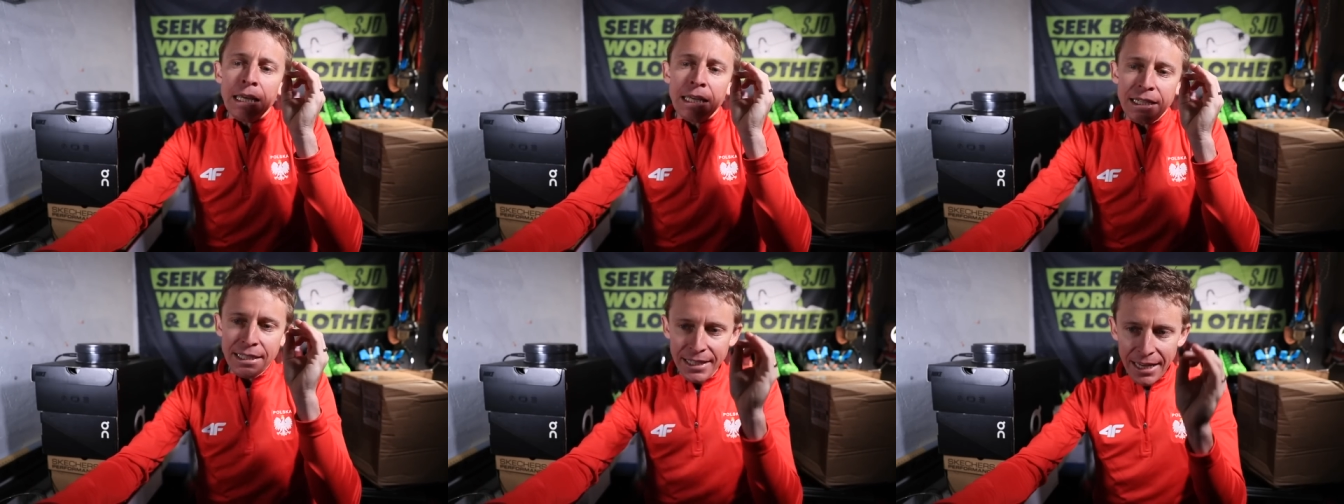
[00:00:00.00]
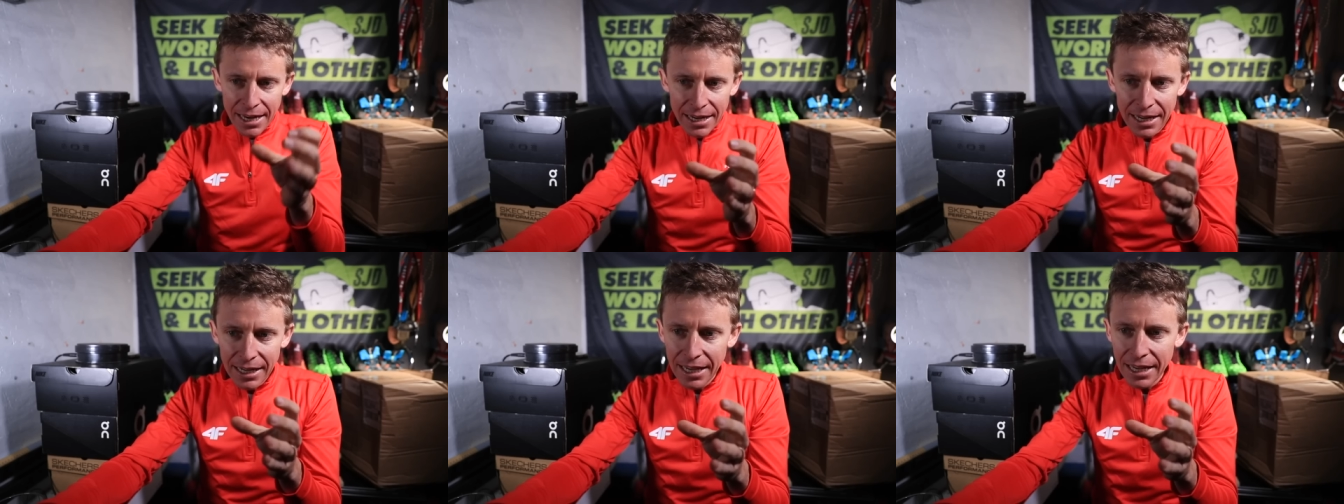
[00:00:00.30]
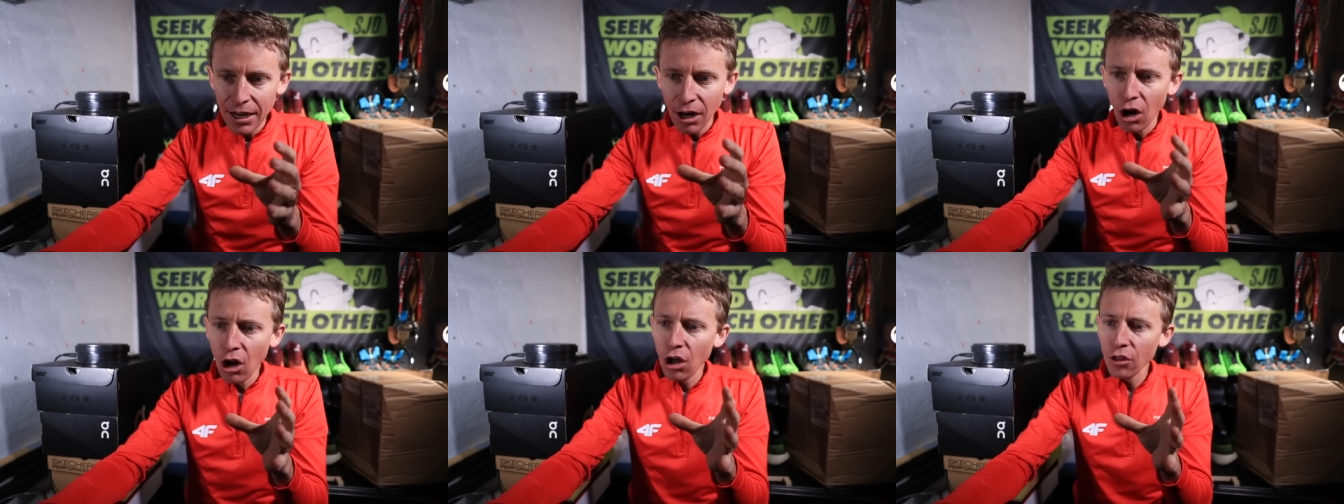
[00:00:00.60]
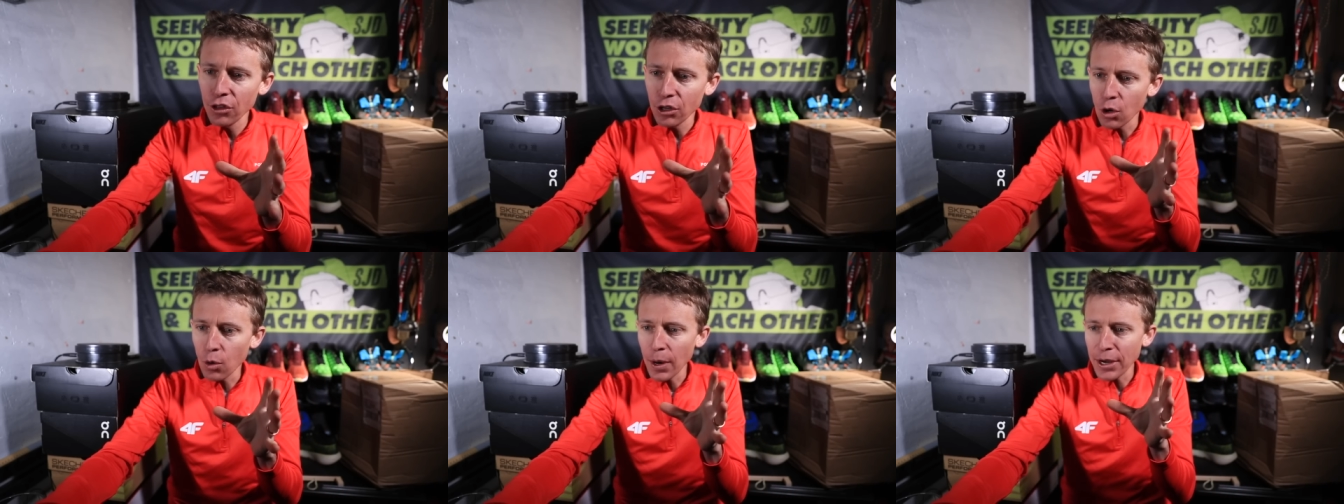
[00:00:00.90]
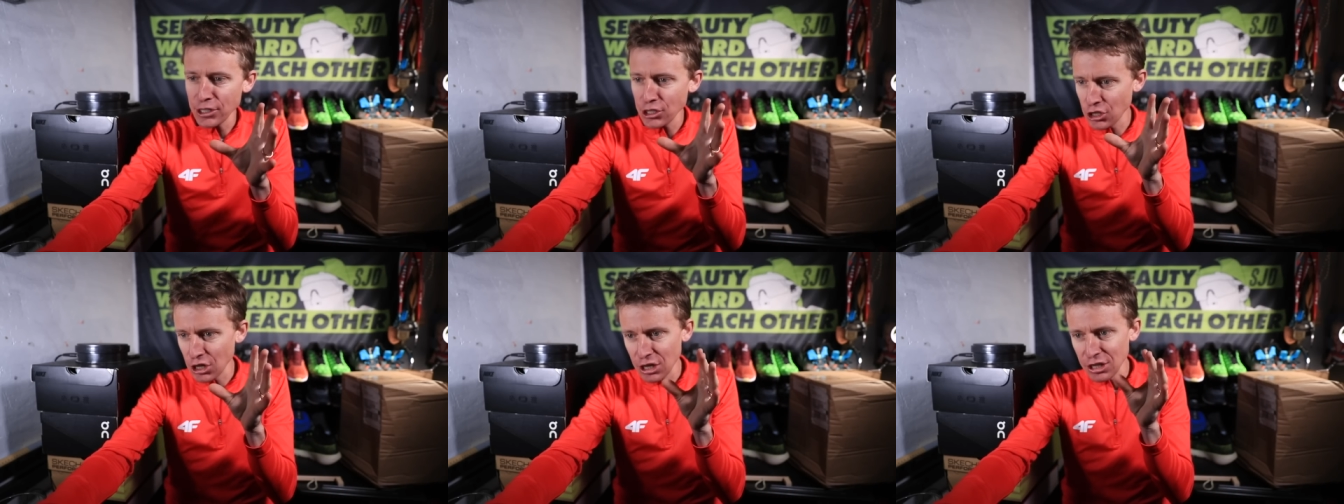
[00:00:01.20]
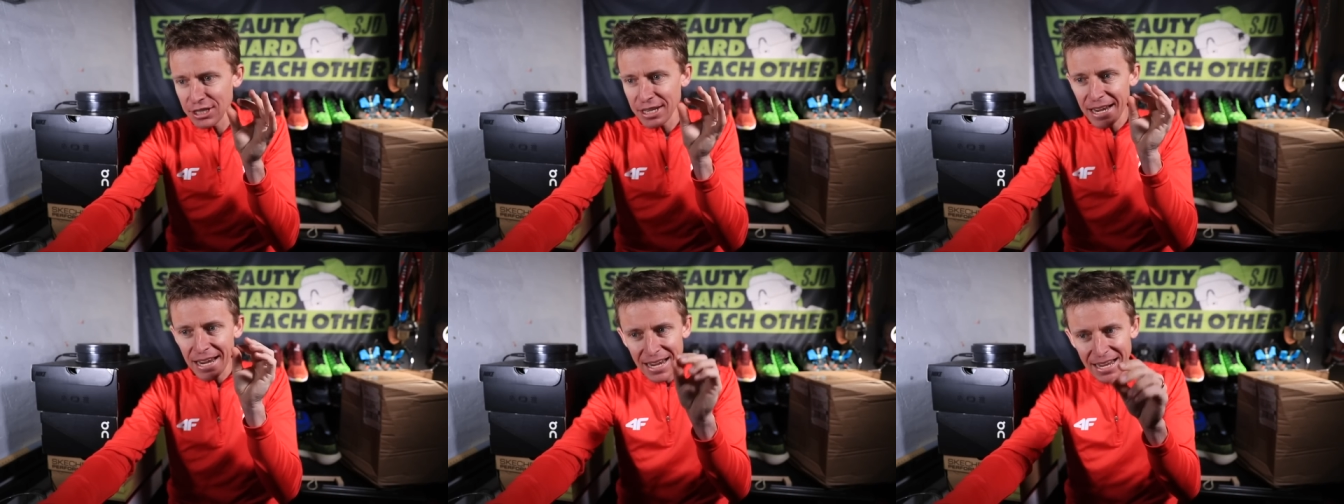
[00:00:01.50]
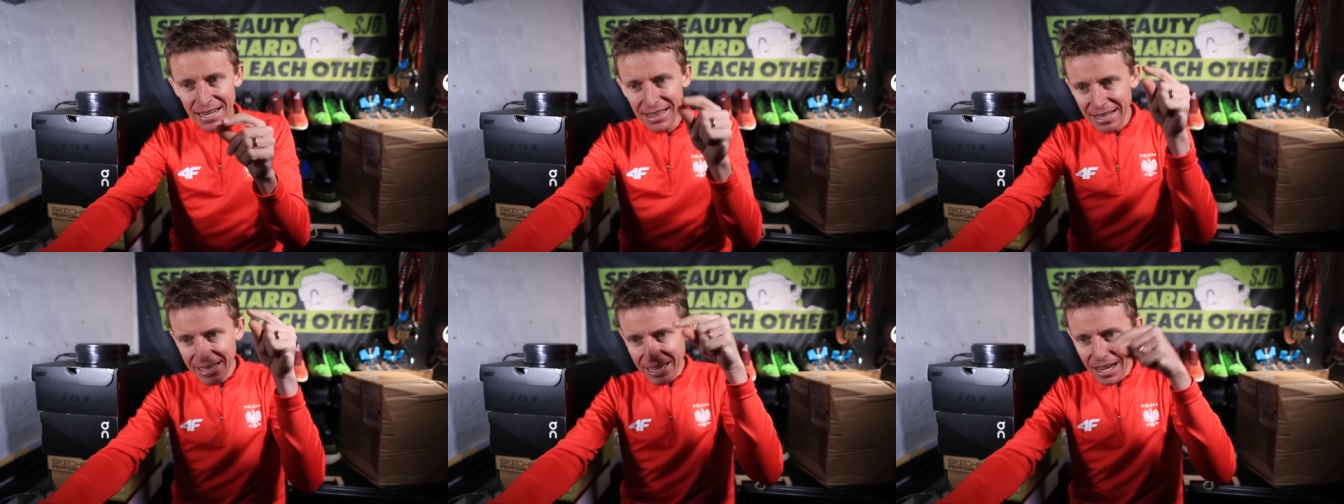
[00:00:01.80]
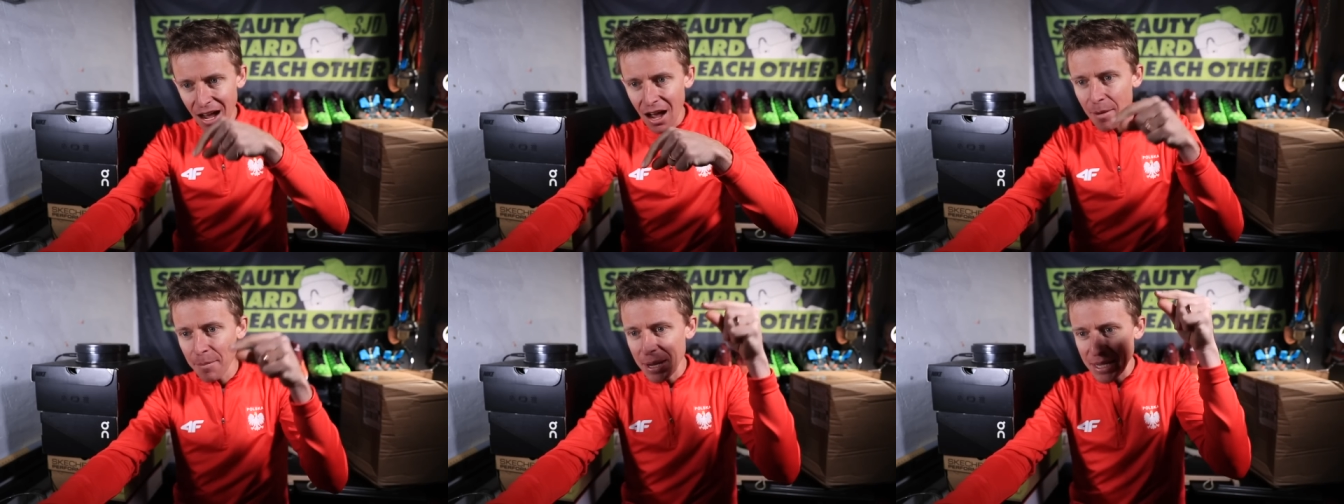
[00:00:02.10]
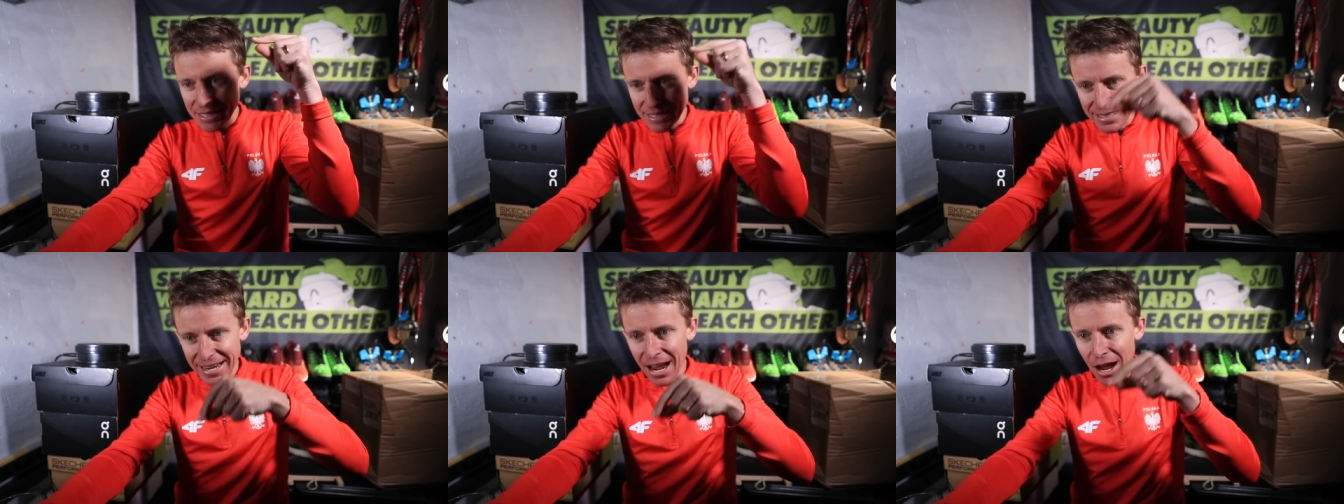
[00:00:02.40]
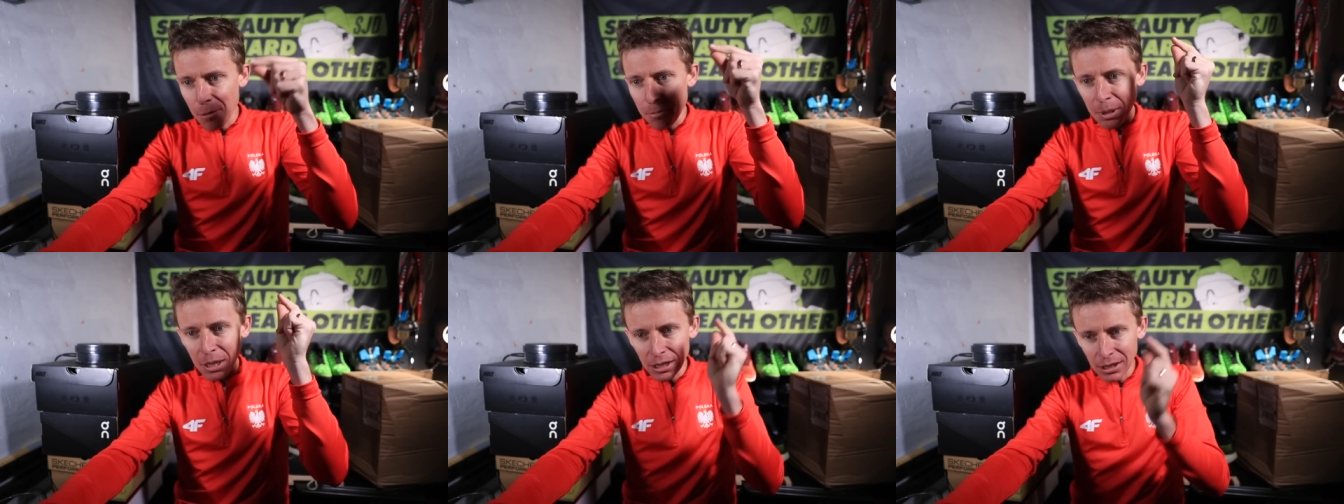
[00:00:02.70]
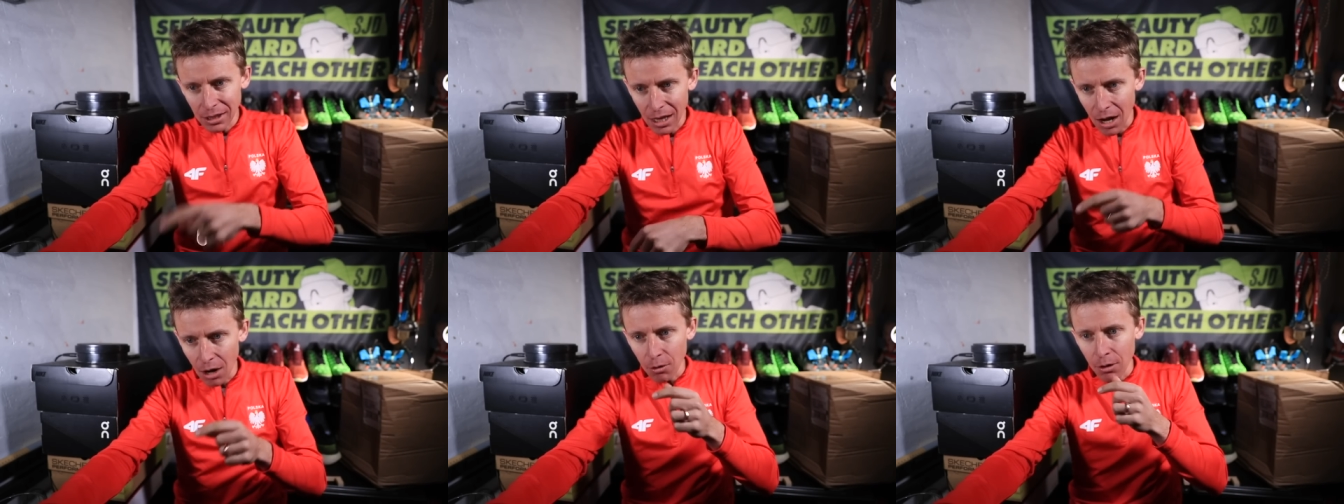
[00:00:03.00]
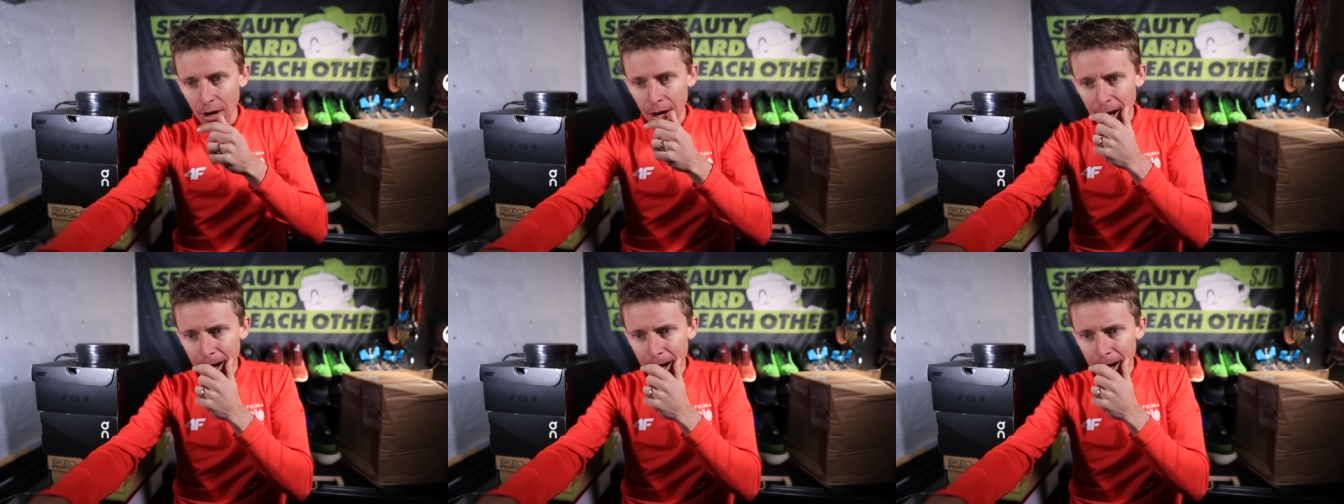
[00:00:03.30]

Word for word: sending in all the questions in the comments down below.